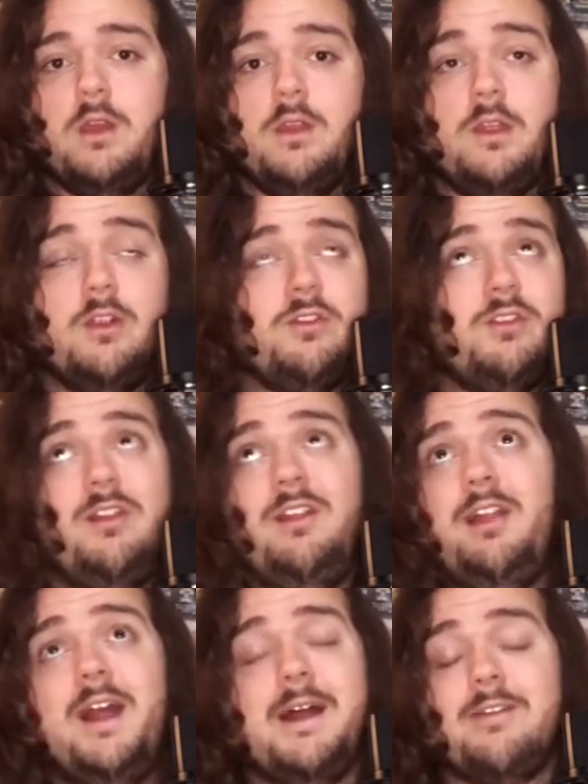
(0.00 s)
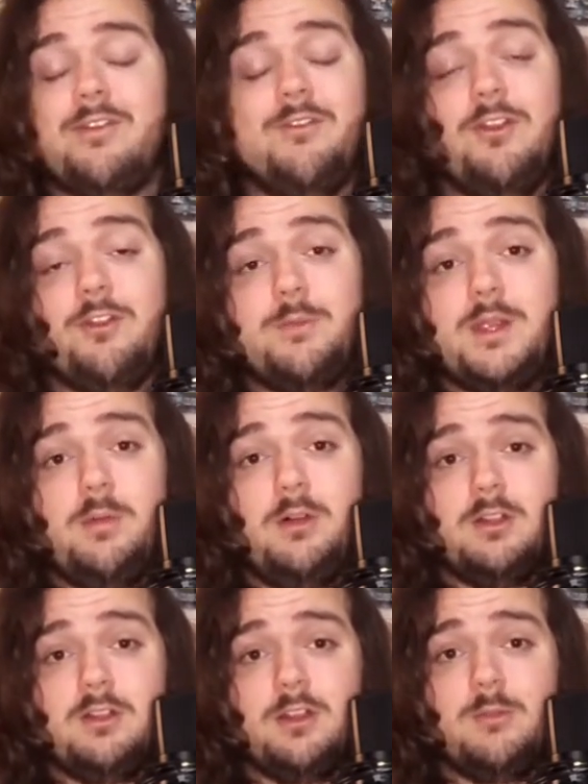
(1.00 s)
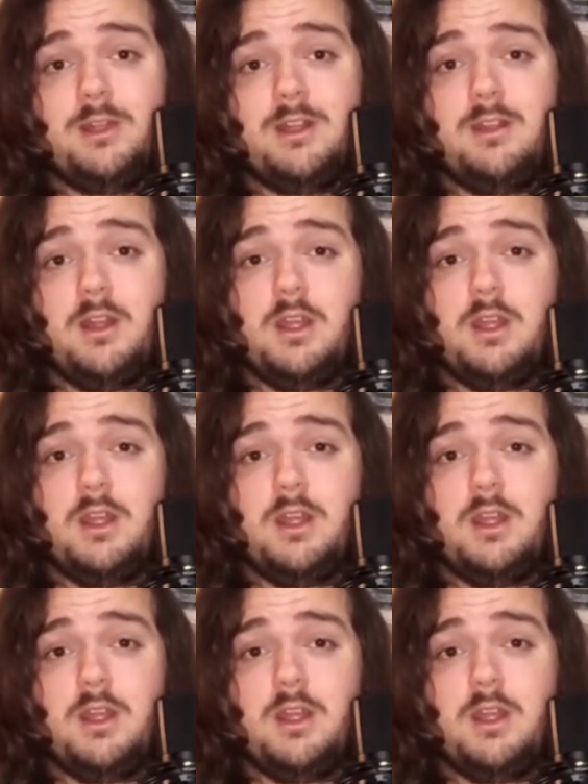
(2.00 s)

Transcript: There are still lots of other people in Termina